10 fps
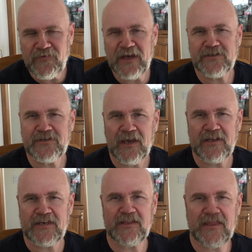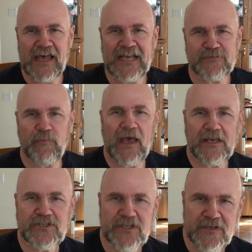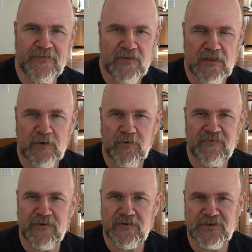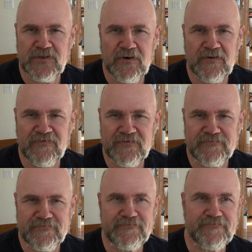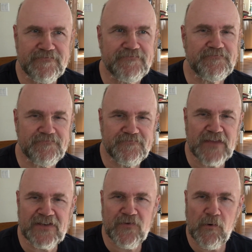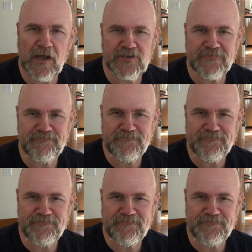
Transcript: That's kind of the last bastion of the liquid fuel stove. Thanks for watching.